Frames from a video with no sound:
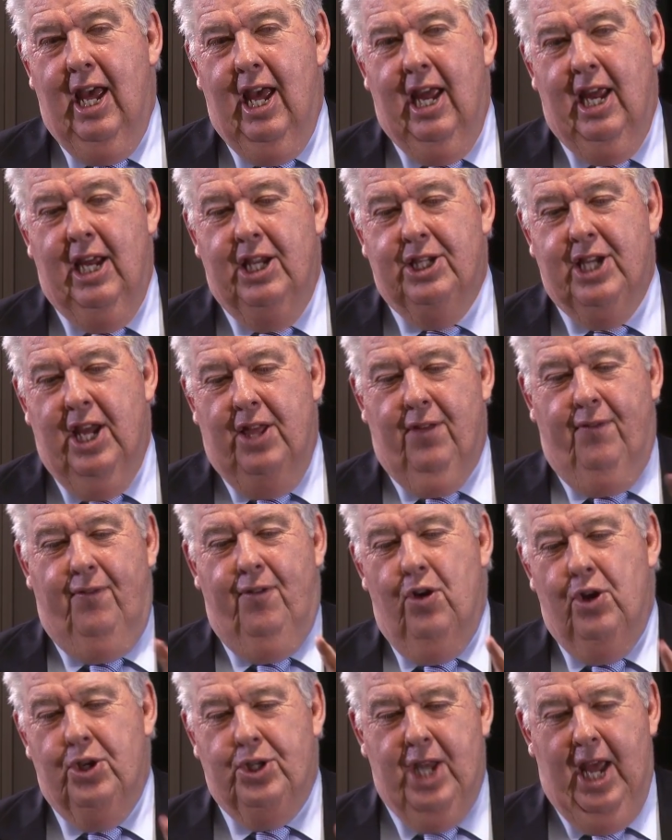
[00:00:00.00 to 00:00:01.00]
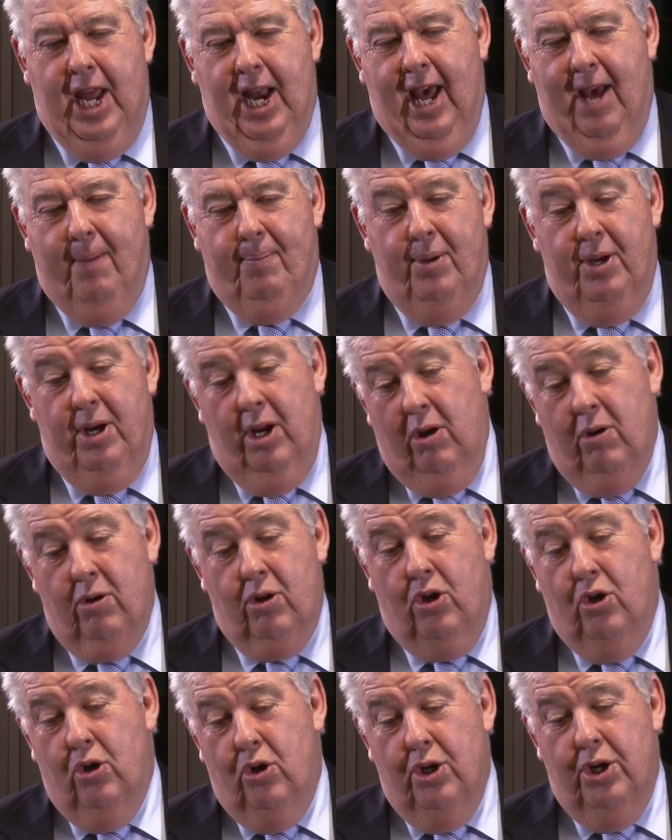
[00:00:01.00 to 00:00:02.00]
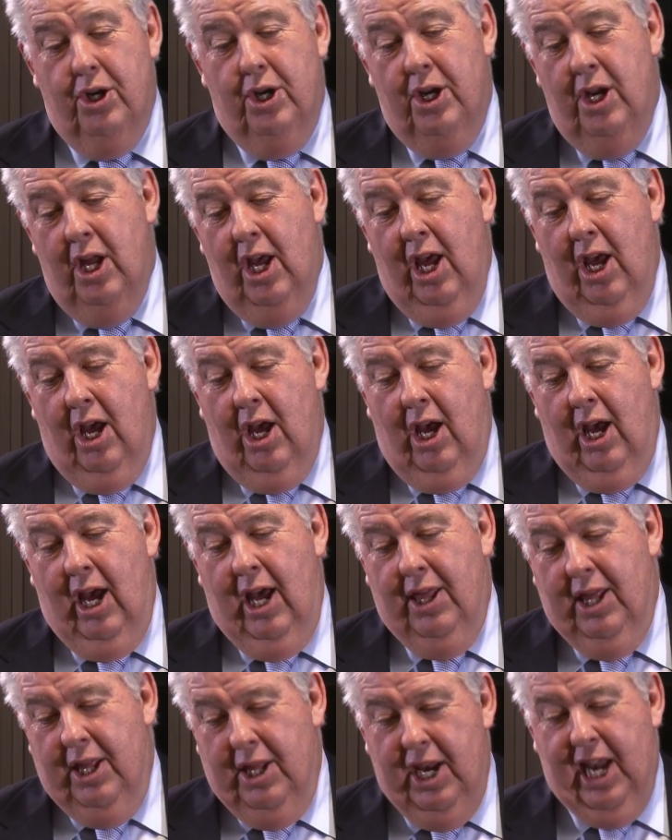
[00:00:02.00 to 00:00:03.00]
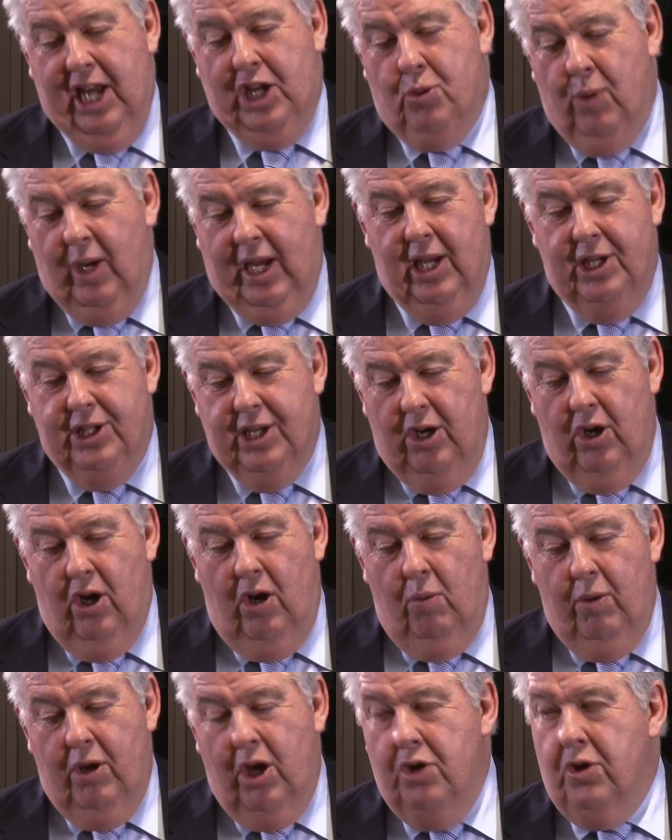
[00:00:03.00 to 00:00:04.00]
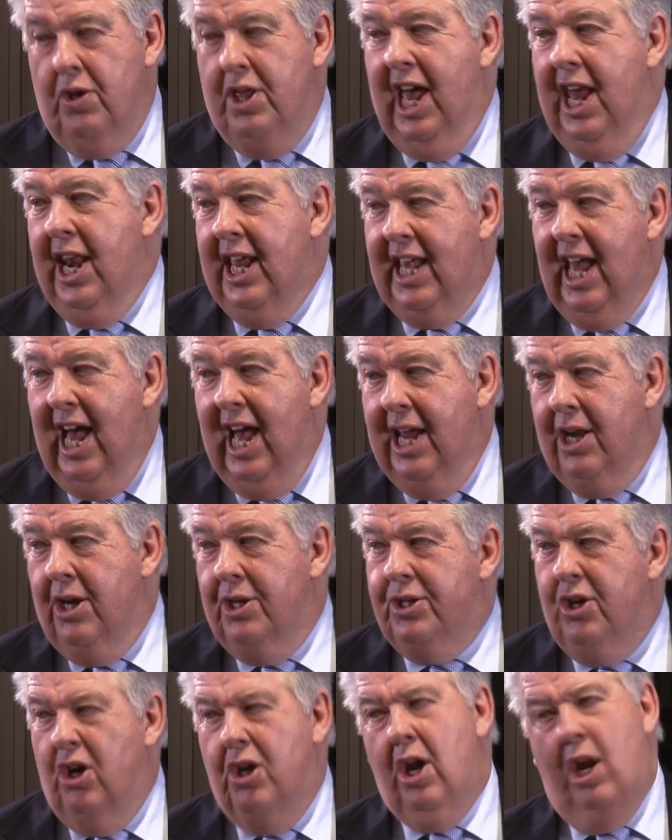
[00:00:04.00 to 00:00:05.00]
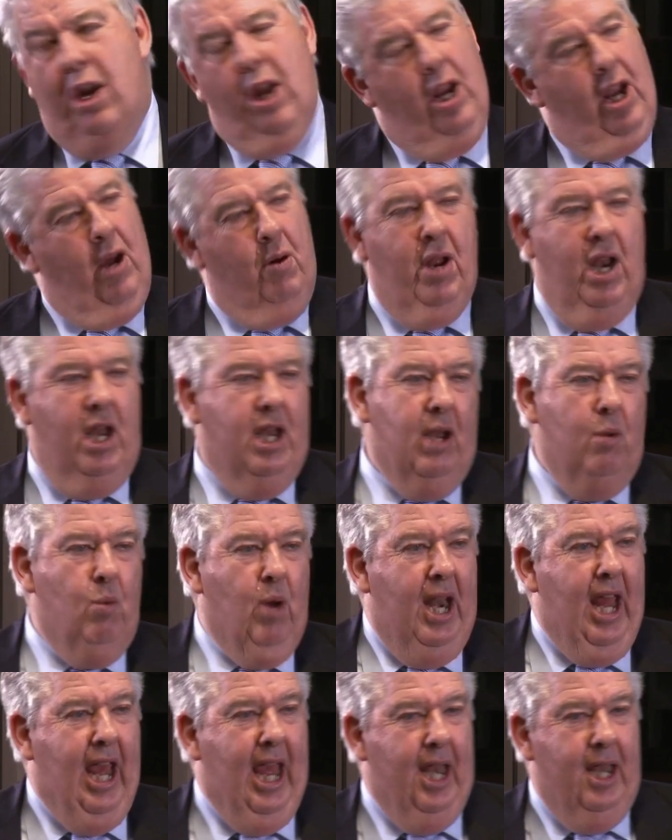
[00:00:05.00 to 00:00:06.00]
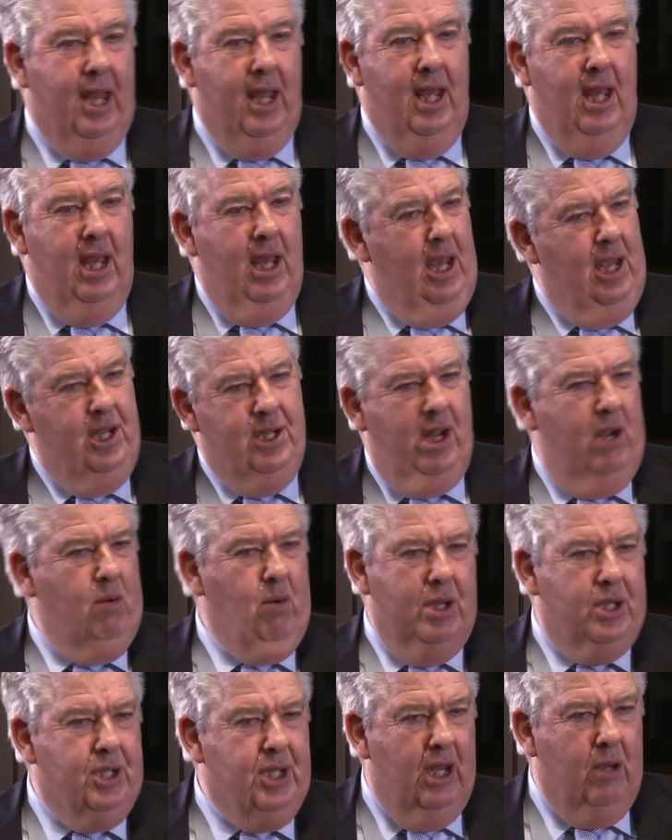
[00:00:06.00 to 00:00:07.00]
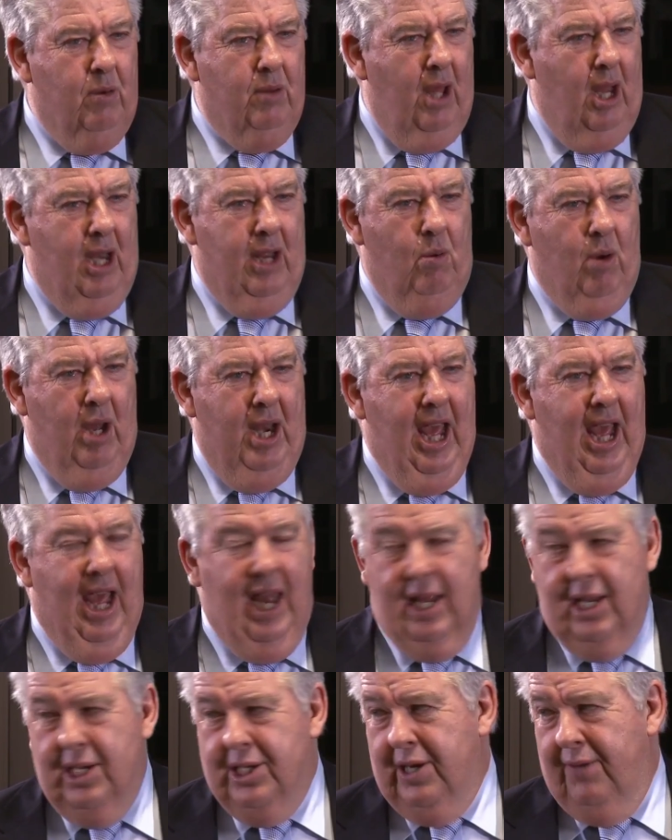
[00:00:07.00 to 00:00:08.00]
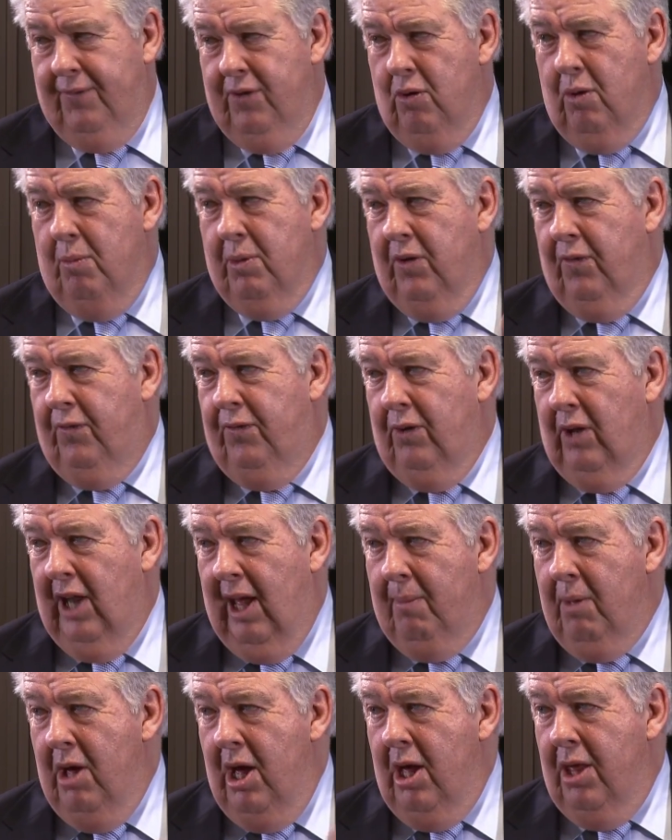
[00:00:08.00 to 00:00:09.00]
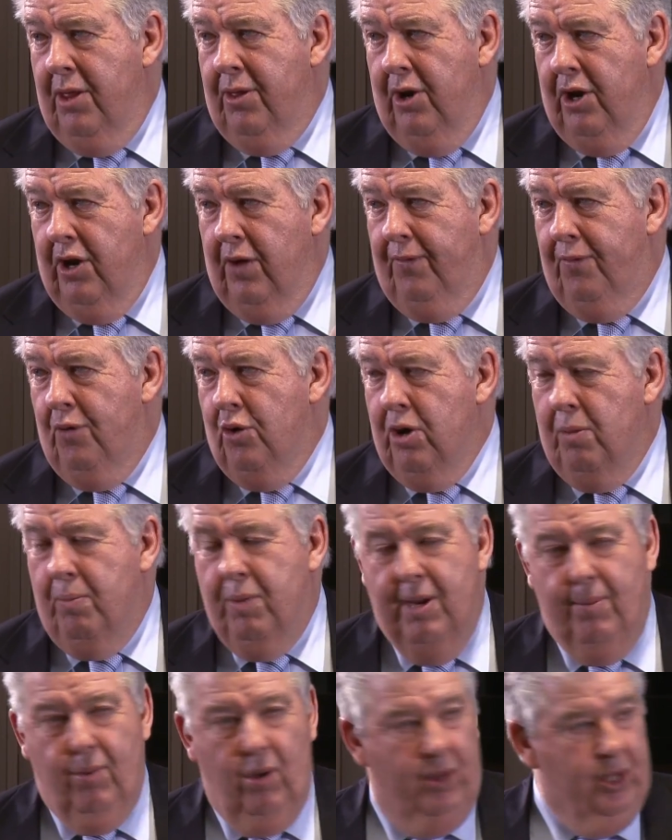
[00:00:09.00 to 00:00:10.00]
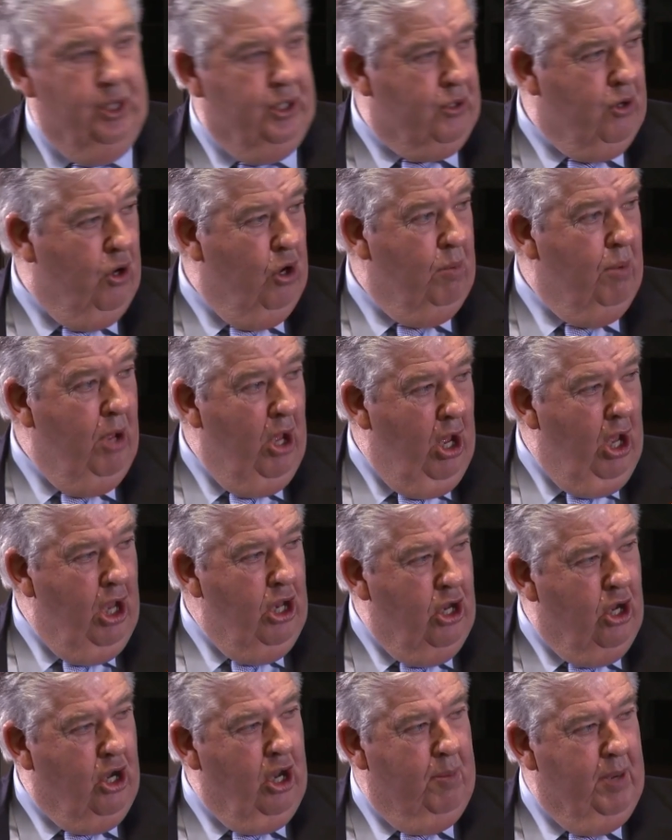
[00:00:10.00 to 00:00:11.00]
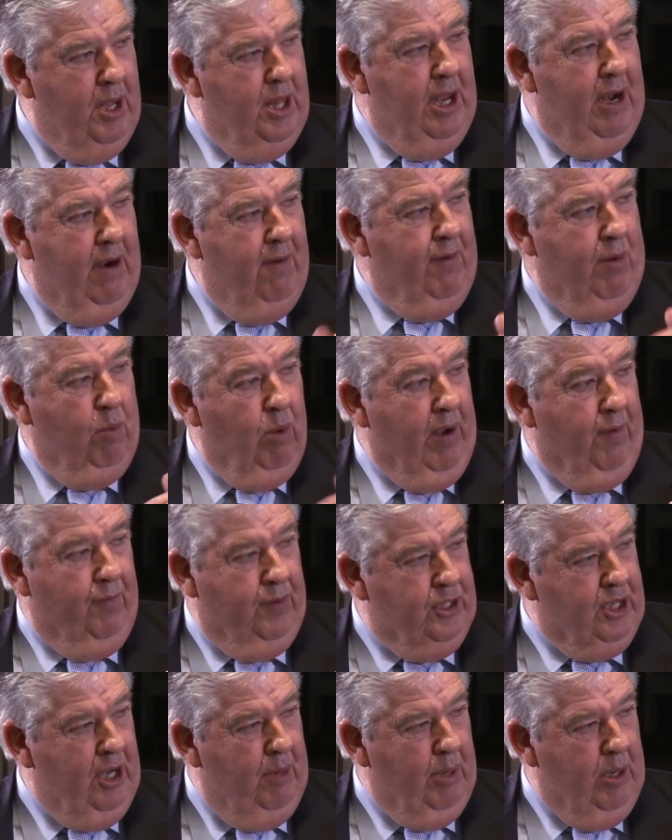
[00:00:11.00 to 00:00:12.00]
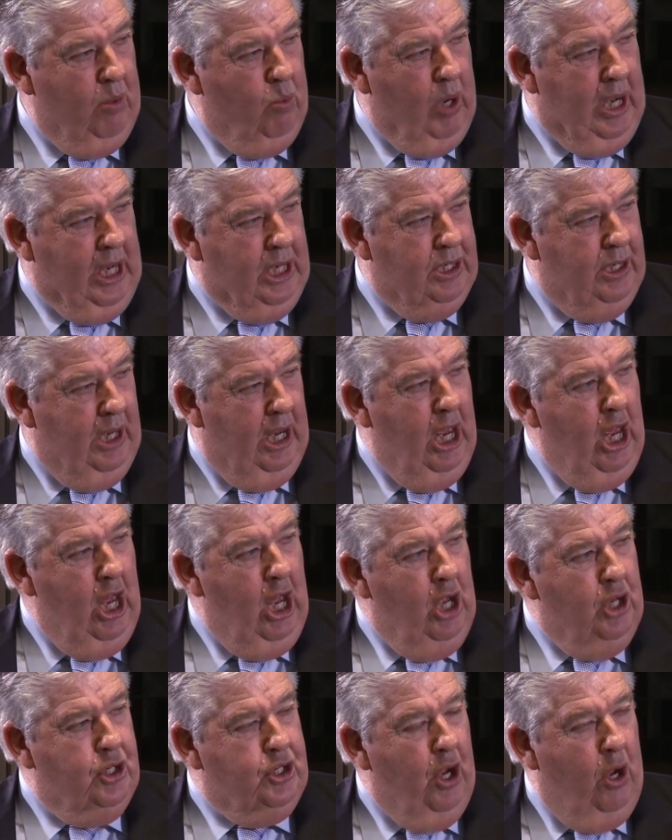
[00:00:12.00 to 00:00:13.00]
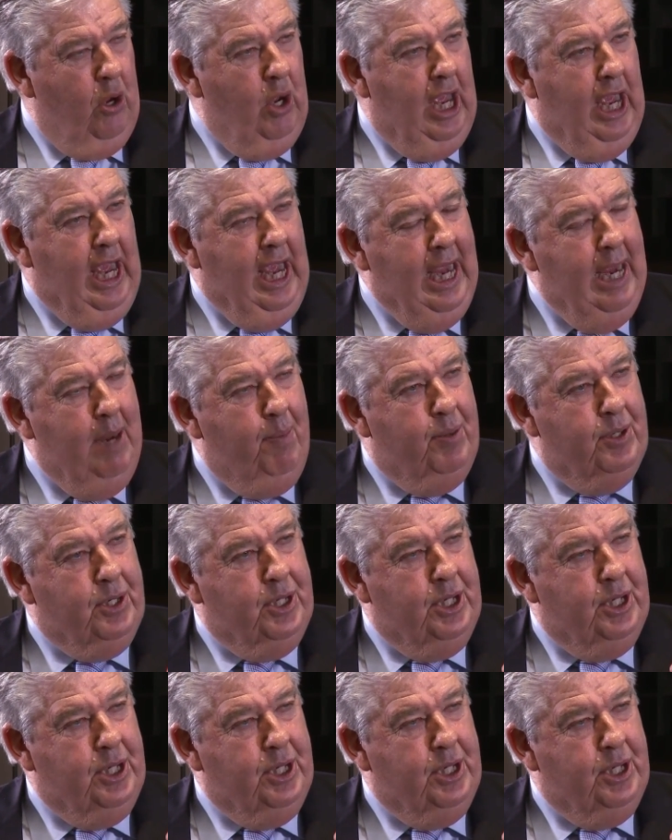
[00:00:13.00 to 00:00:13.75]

he set the first ad up, and it looked good. And then the next week he said, "Oh, we've got to do the ad again." I said, "Oh no, we only need one ad." He said, I won't sell it with only one ad. He said, if you want me to fill up 30 or 40 people on this group, you've got to be in there every week for so many weeks now. So he